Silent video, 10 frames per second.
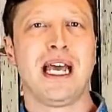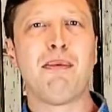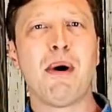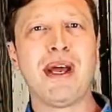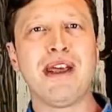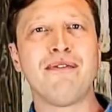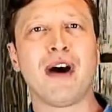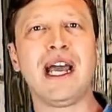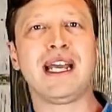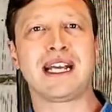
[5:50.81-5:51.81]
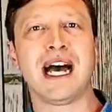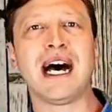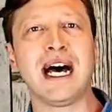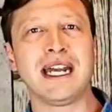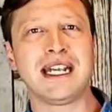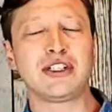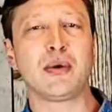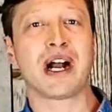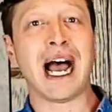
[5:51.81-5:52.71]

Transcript: And when we invite God into our